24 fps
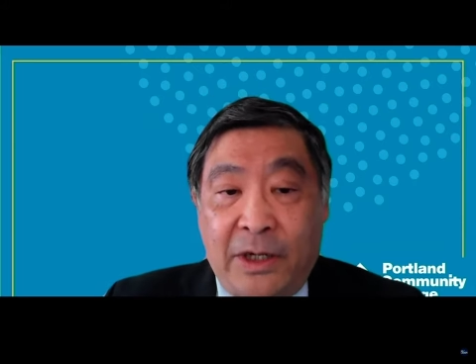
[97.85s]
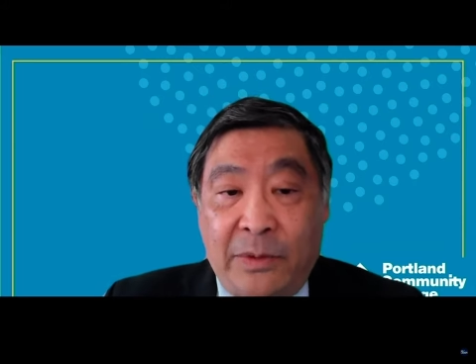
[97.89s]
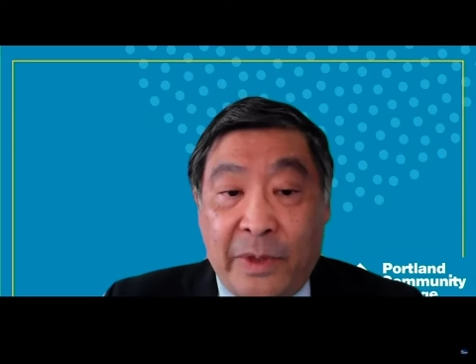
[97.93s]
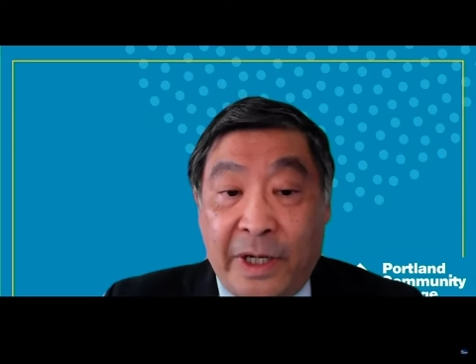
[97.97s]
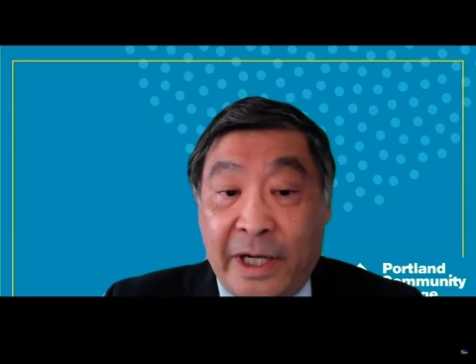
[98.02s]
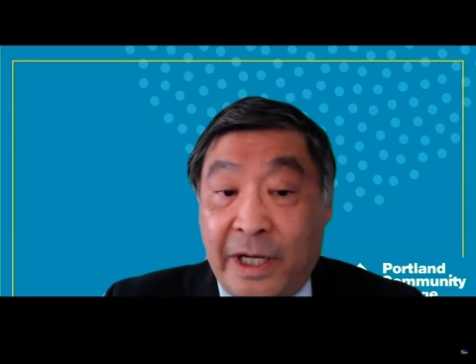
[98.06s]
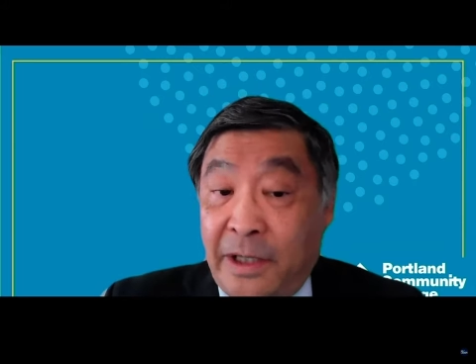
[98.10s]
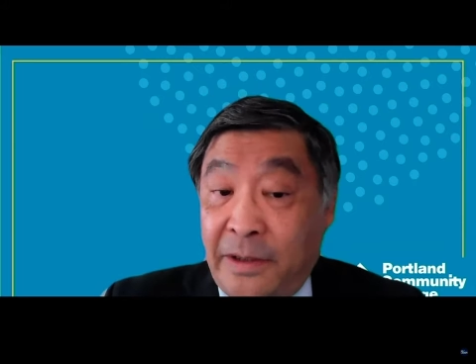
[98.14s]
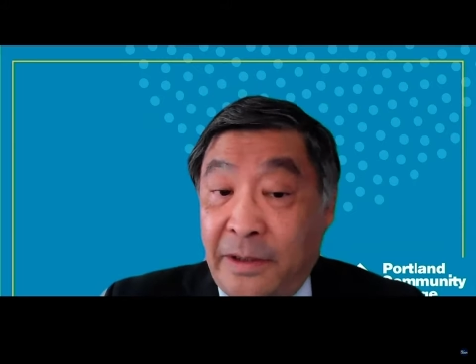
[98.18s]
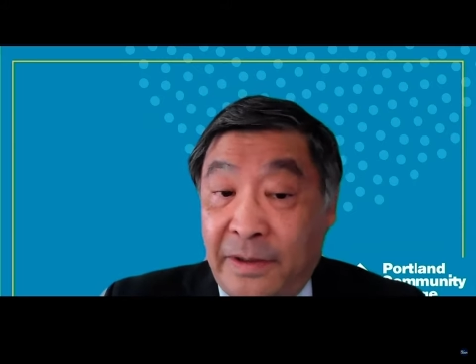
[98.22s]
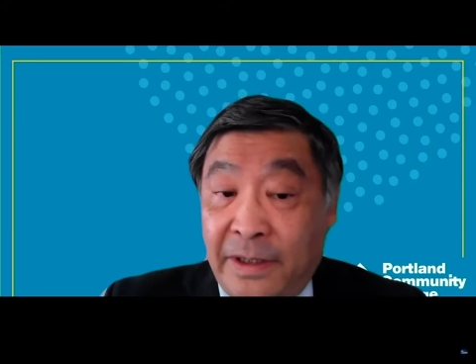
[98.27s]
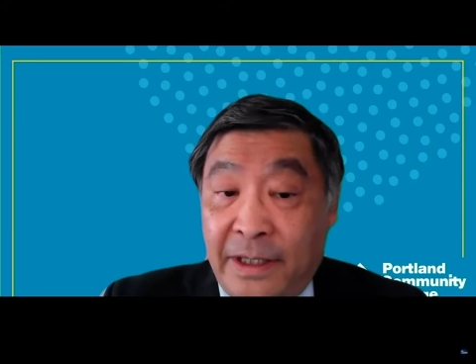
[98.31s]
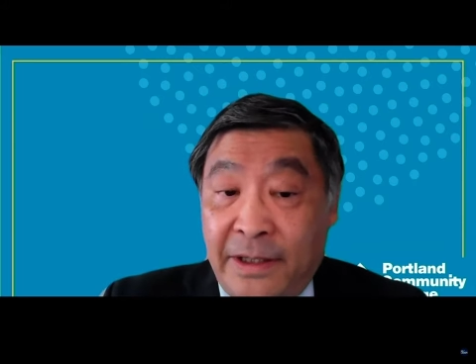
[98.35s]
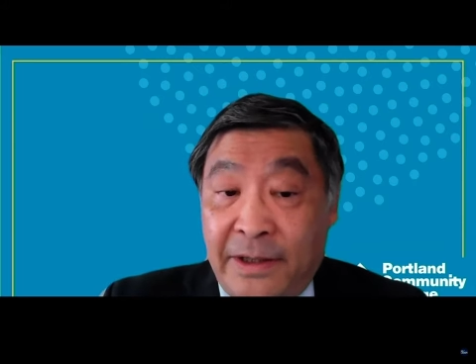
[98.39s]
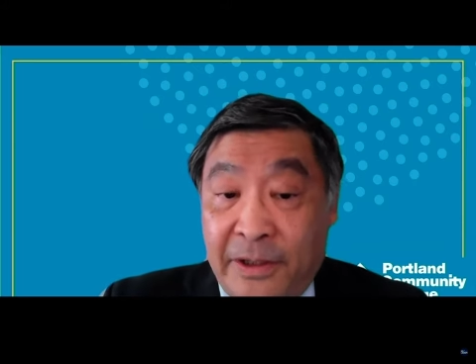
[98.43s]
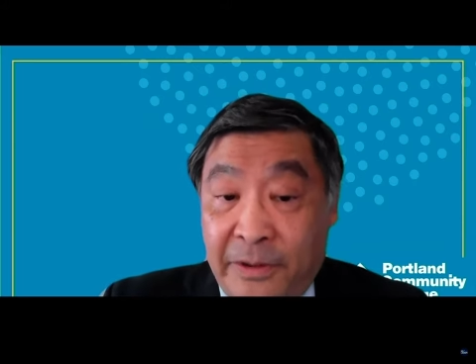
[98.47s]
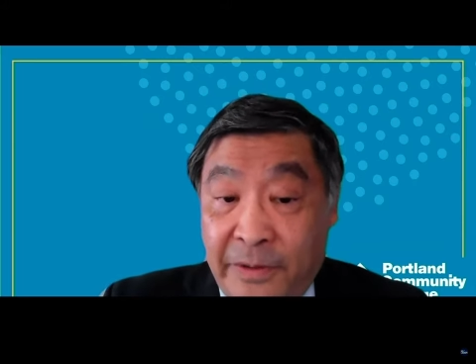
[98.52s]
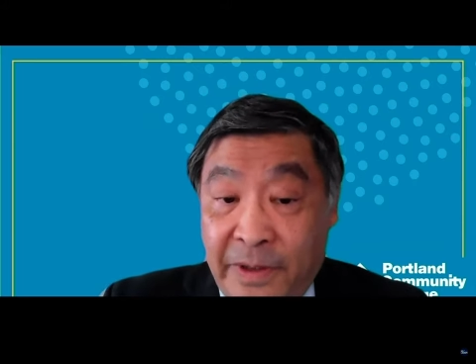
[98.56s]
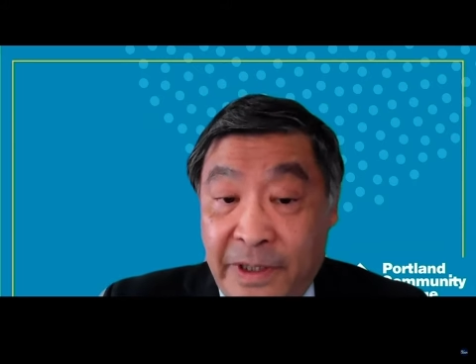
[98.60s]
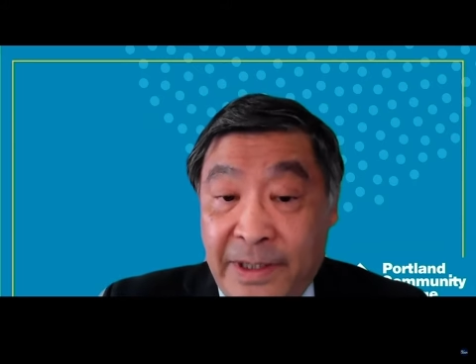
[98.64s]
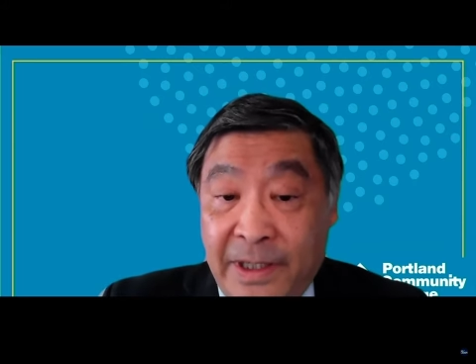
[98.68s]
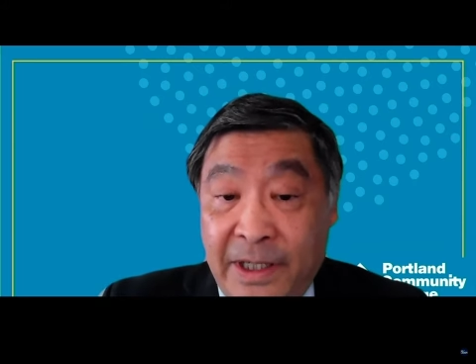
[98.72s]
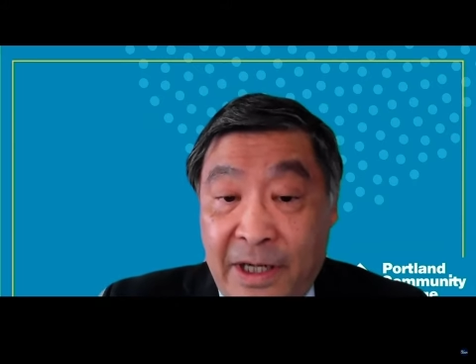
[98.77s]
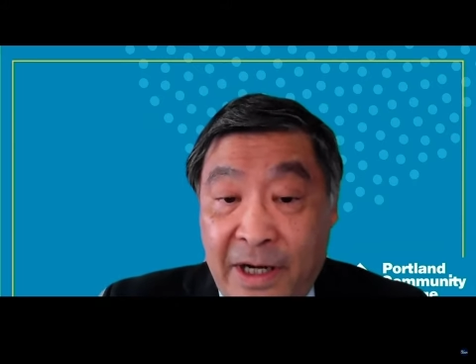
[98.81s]
While
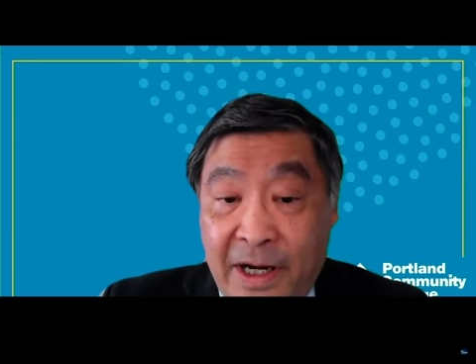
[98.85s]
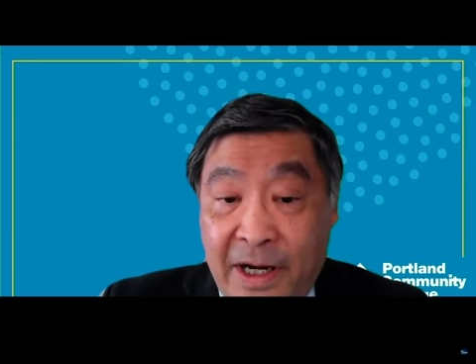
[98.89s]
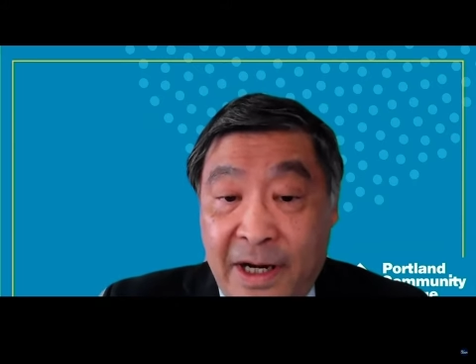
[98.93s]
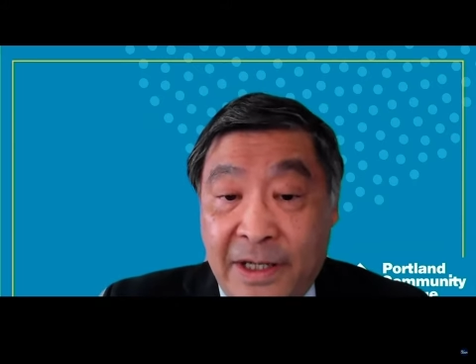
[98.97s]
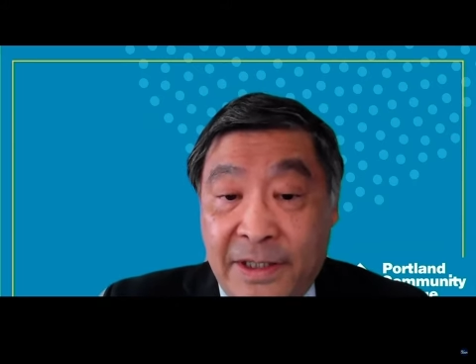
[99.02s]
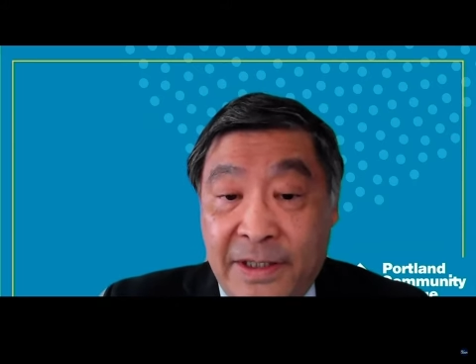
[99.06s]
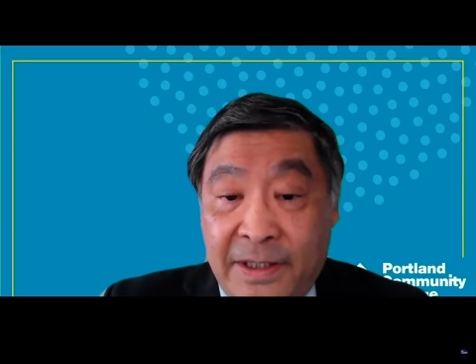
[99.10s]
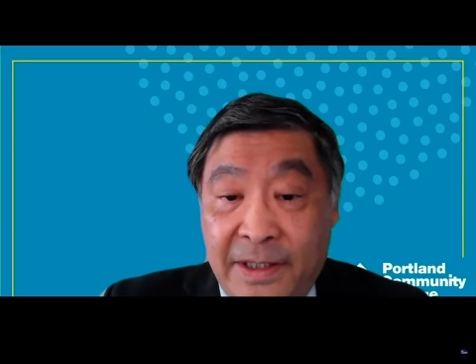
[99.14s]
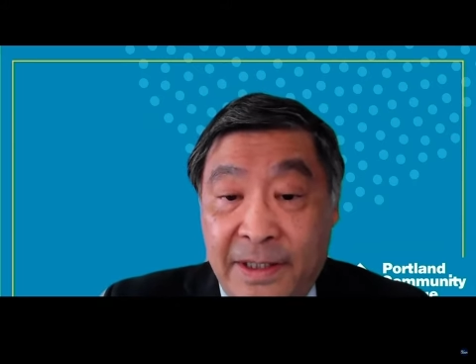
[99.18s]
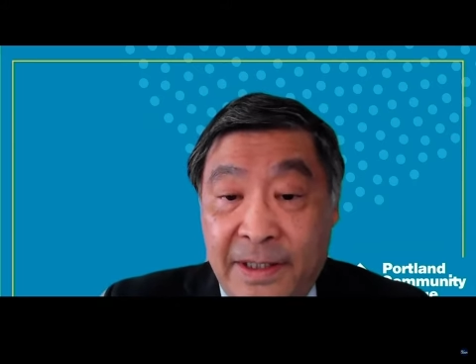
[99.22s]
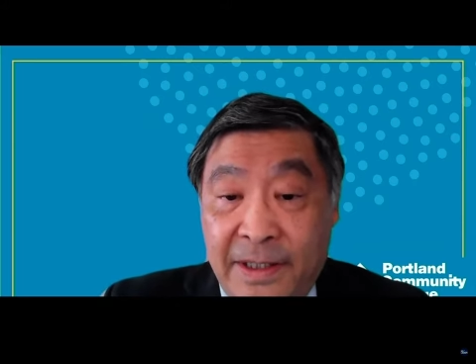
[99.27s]
there is a cost